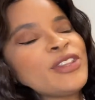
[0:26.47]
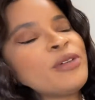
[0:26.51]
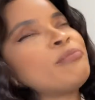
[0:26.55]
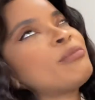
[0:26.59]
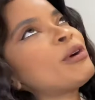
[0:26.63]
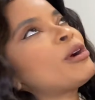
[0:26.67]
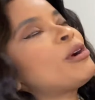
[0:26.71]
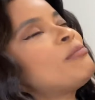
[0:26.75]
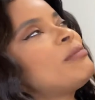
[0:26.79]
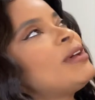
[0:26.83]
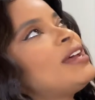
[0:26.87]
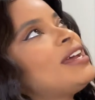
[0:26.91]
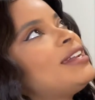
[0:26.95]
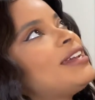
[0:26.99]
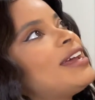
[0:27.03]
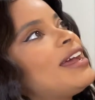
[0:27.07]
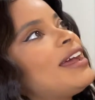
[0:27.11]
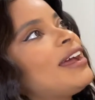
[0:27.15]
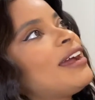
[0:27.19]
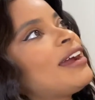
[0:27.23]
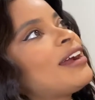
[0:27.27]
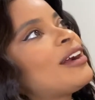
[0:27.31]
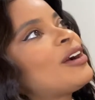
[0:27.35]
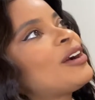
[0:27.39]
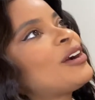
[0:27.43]
Mermade
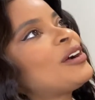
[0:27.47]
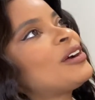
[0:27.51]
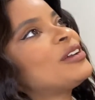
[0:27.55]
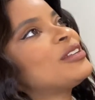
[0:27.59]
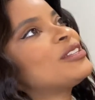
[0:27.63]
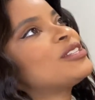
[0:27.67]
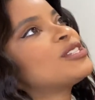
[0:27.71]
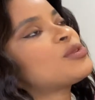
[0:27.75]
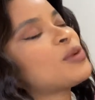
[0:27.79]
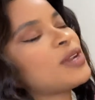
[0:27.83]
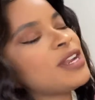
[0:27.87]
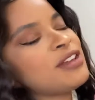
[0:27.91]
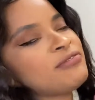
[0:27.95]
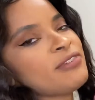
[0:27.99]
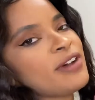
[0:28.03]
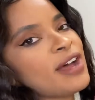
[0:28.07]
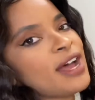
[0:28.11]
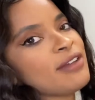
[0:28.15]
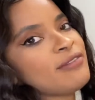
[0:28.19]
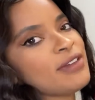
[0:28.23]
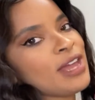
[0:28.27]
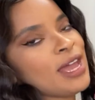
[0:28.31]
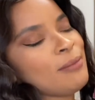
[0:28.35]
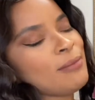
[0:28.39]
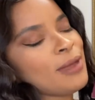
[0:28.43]
Hair
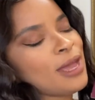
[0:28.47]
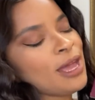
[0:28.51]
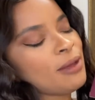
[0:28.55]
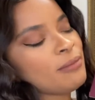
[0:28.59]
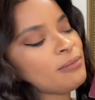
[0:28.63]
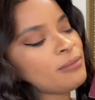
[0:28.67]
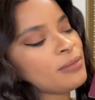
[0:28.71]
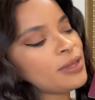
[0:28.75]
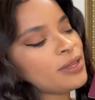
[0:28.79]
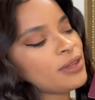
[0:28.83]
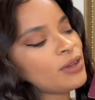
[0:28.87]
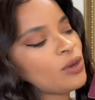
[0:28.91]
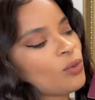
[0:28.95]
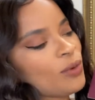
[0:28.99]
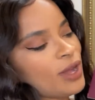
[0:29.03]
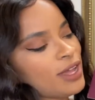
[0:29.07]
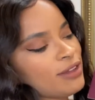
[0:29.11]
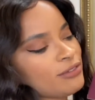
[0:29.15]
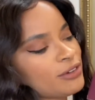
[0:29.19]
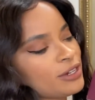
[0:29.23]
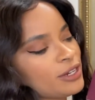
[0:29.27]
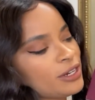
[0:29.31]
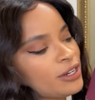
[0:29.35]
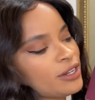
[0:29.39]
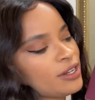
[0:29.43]
25mm
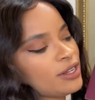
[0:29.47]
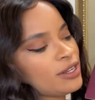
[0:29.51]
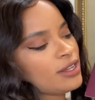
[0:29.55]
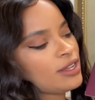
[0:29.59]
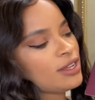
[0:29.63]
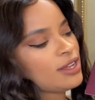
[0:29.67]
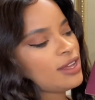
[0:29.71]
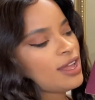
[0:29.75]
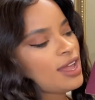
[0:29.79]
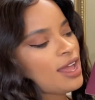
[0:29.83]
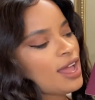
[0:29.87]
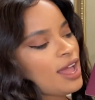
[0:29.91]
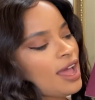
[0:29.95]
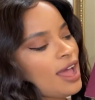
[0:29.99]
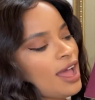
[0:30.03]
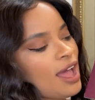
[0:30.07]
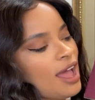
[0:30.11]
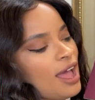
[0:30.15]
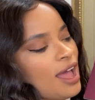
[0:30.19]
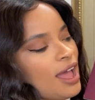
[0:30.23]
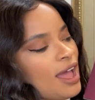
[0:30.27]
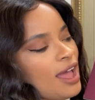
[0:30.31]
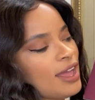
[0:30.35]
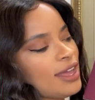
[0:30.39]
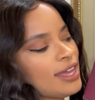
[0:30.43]
waver
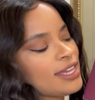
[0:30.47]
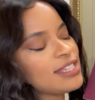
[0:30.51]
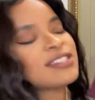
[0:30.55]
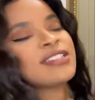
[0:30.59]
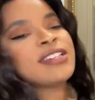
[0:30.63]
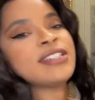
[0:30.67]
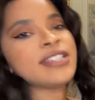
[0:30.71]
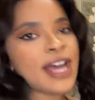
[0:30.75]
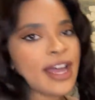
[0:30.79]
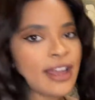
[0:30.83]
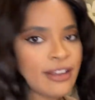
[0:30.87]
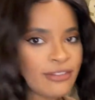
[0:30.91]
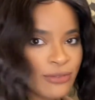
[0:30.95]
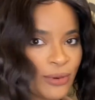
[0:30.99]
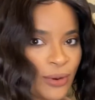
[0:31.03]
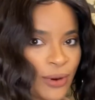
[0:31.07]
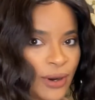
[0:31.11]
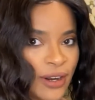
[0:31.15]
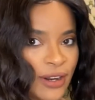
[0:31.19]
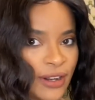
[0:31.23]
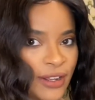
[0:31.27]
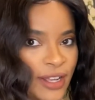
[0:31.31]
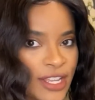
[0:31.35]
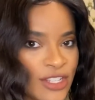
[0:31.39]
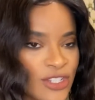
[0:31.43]
is to die
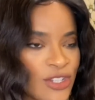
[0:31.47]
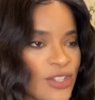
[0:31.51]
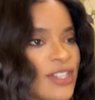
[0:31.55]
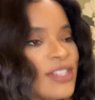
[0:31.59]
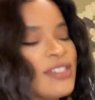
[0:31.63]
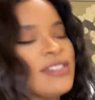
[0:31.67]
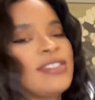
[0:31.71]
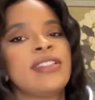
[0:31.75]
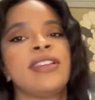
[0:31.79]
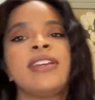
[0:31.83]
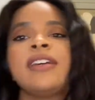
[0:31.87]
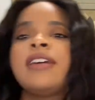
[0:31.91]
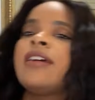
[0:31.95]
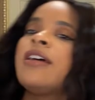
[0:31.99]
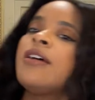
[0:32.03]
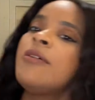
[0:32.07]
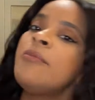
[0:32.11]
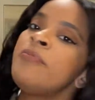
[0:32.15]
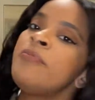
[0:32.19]
for. As you can see,